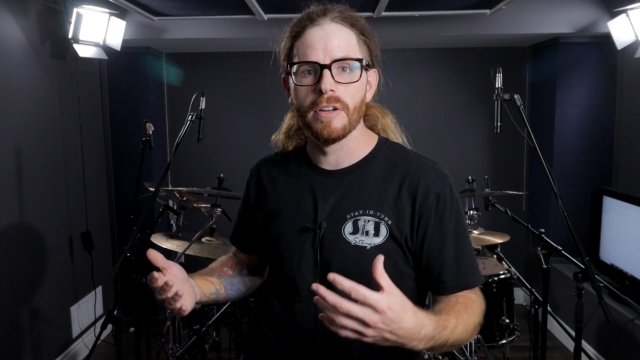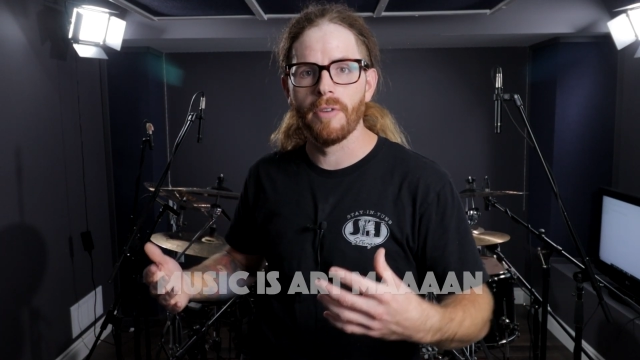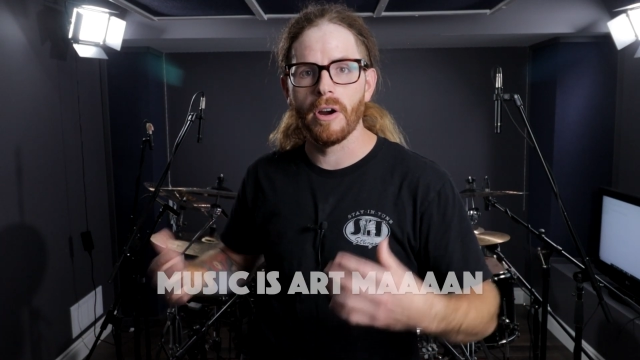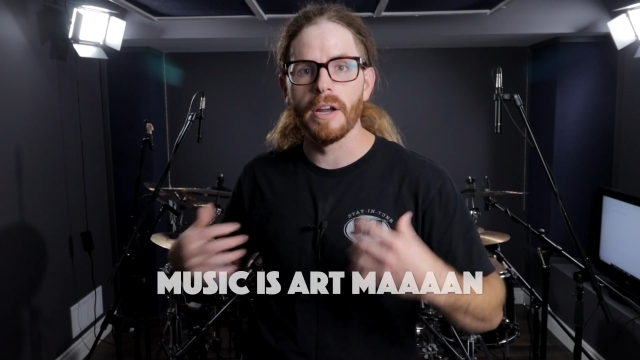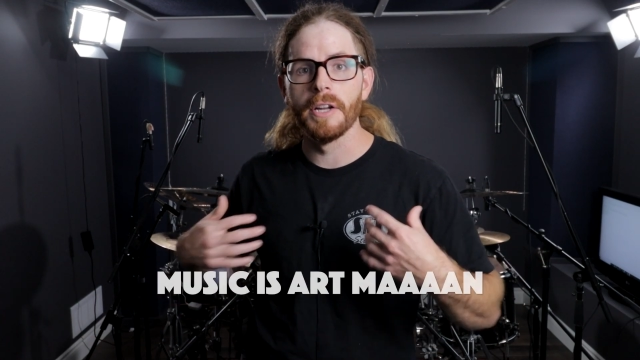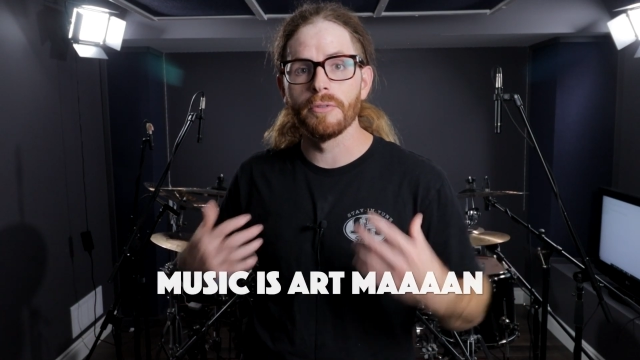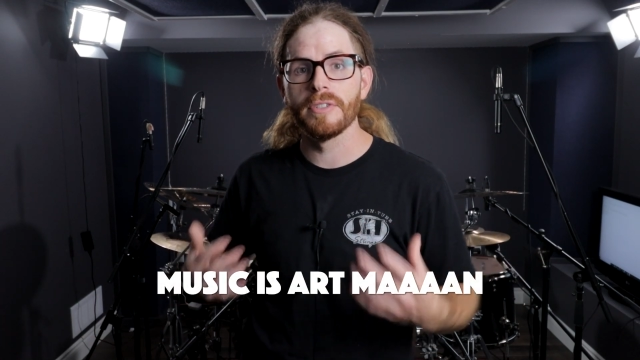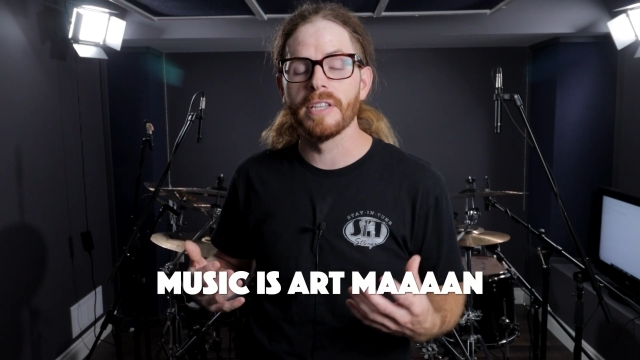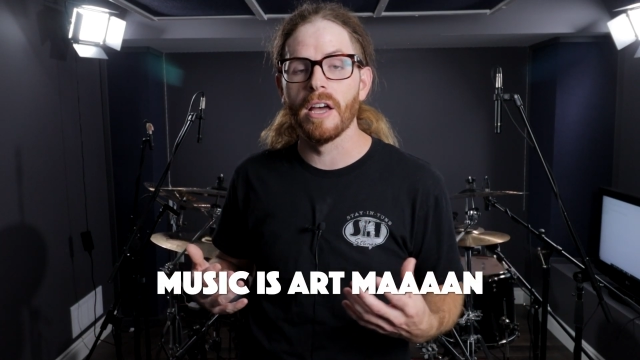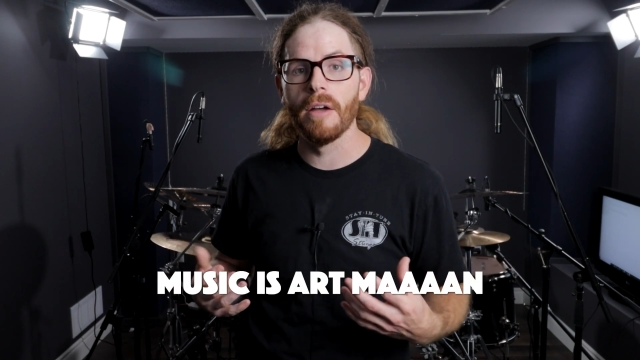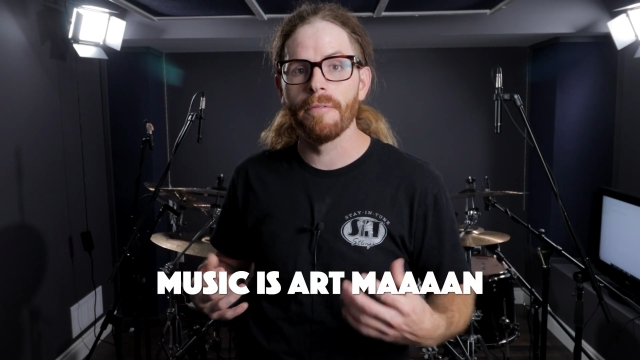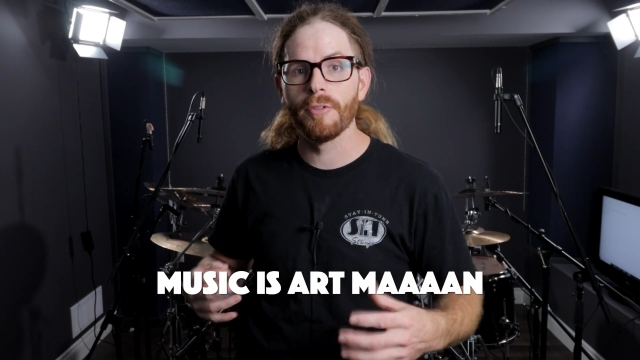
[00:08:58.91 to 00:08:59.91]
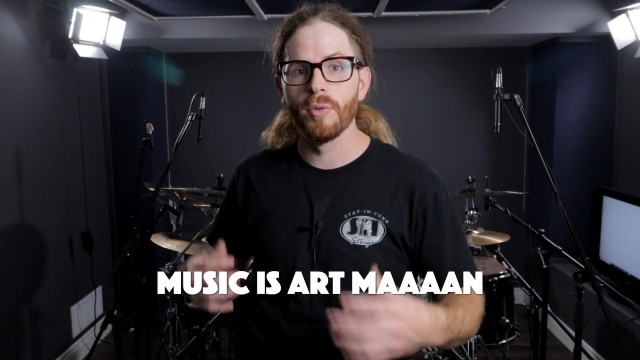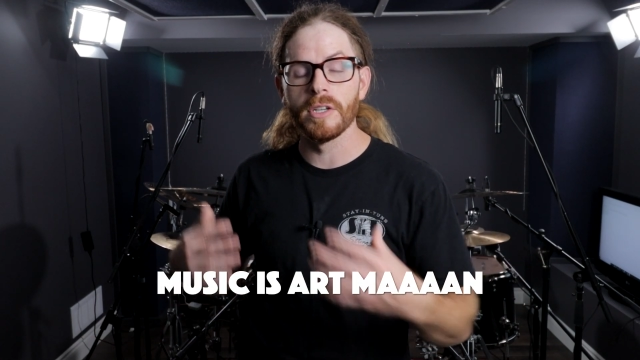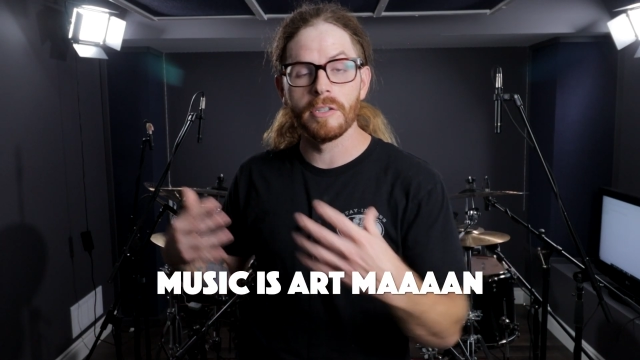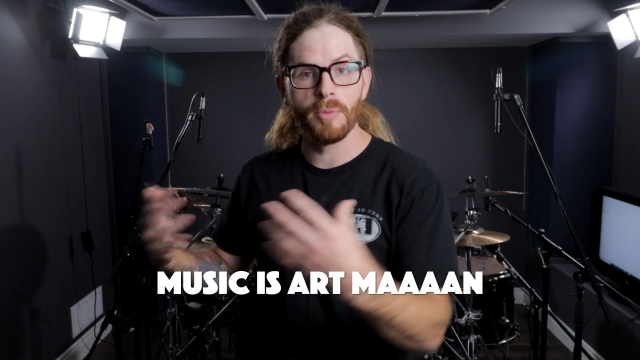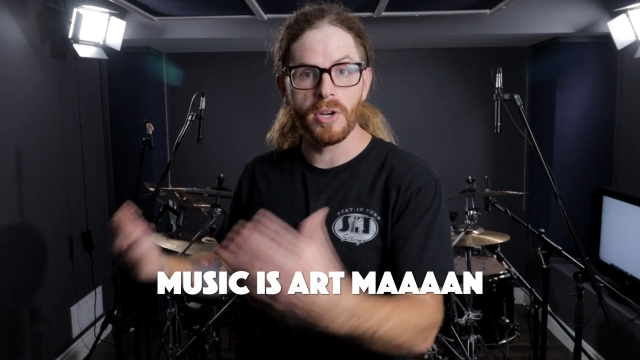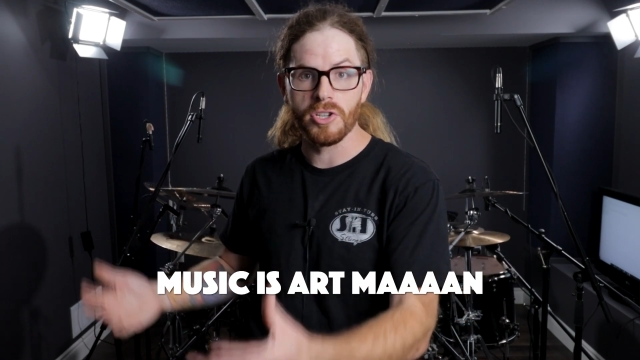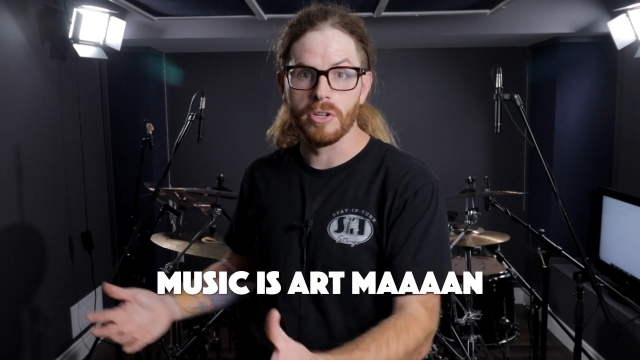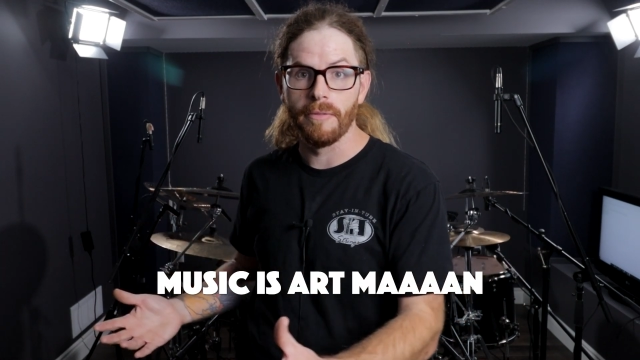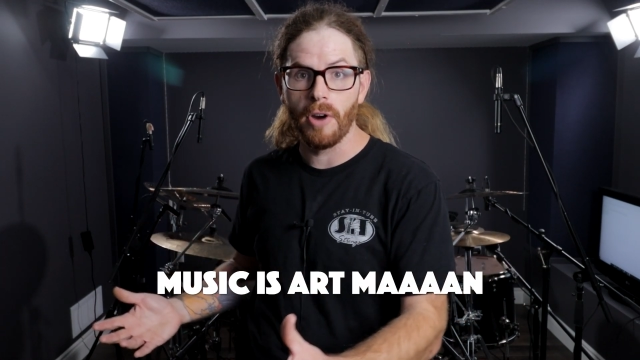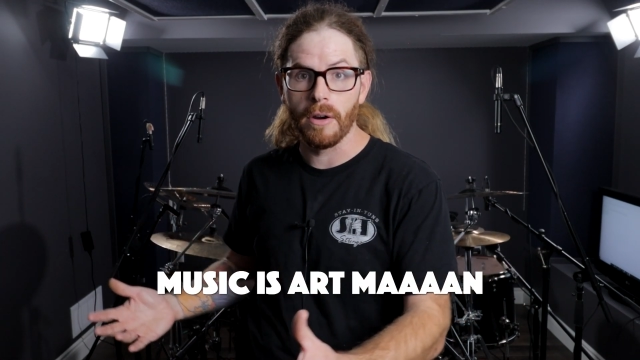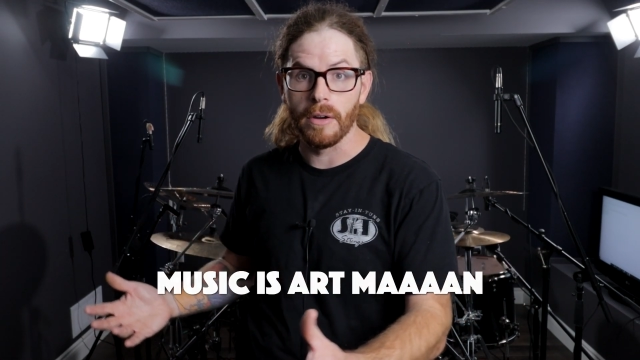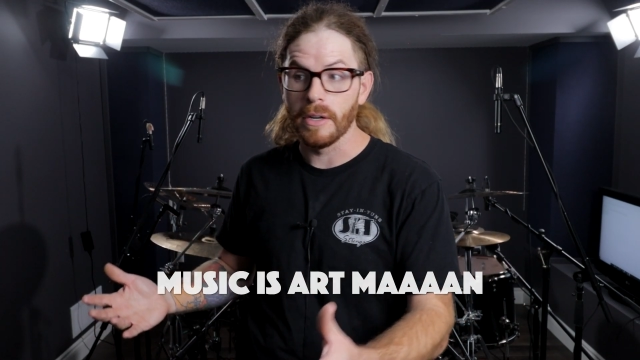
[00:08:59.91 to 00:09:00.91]
of our inner self through expression
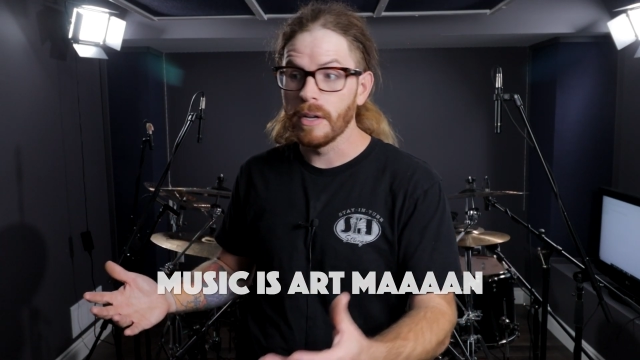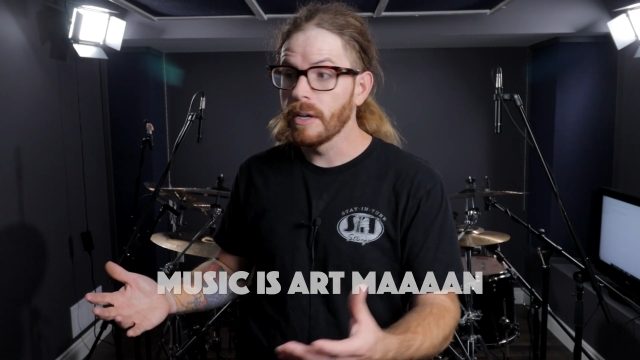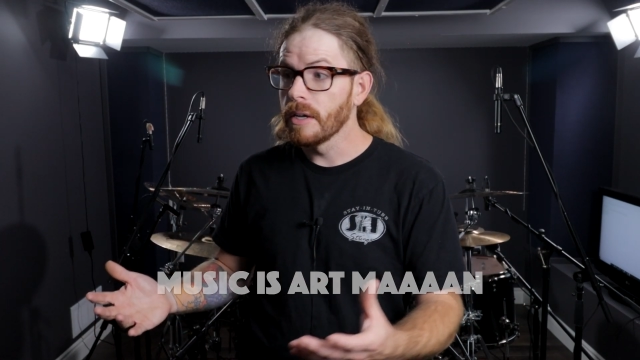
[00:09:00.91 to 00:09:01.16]
of art.